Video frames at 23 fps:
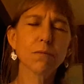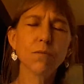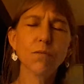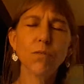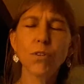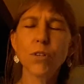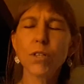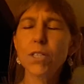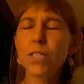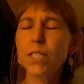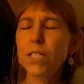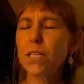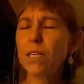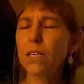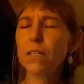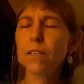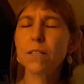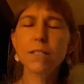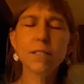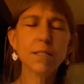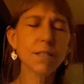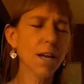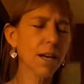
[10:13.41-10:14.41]
For a tear
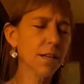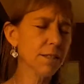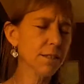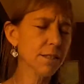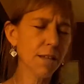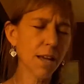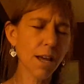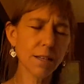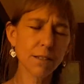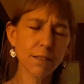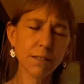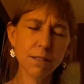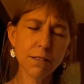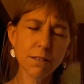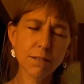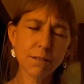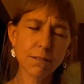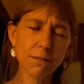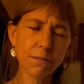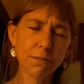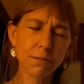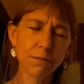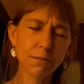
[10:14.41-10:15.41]
is not sadness,
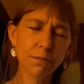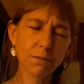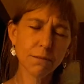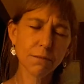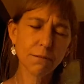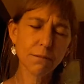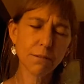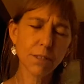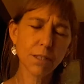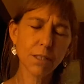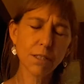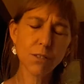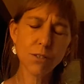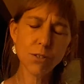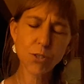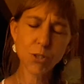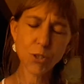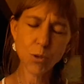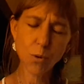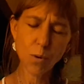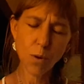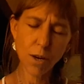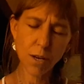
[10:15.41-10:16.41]
it is
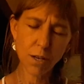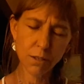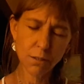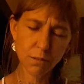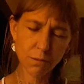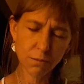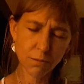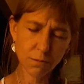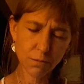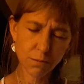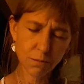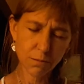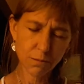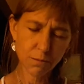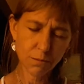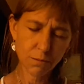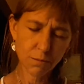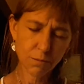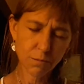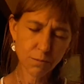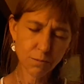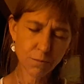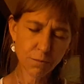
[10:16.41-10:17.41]
joy.
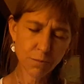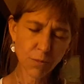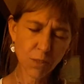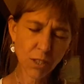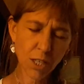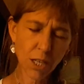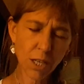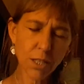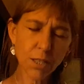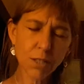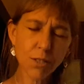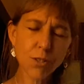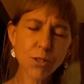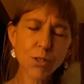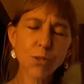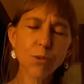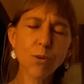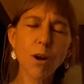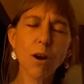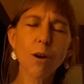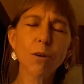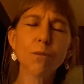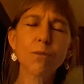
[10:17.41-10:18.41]
It is
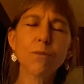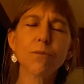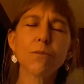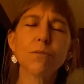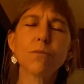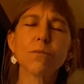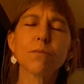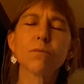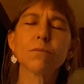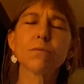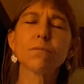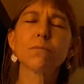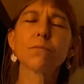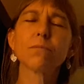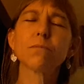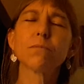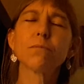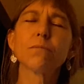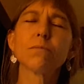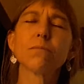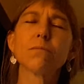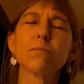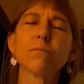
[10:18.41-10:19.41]
growth,
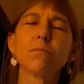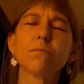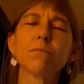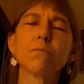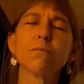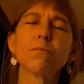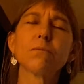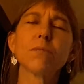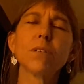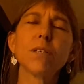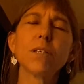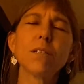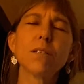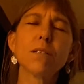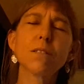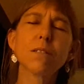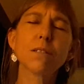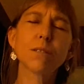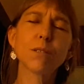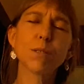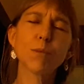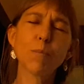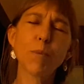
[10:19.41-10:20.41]
it is
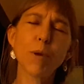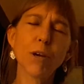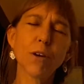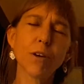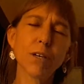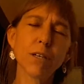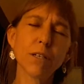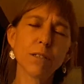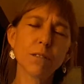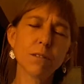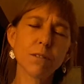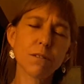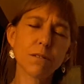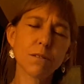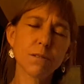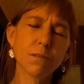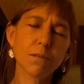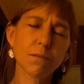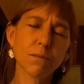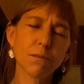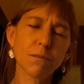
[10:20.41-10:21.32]
experience.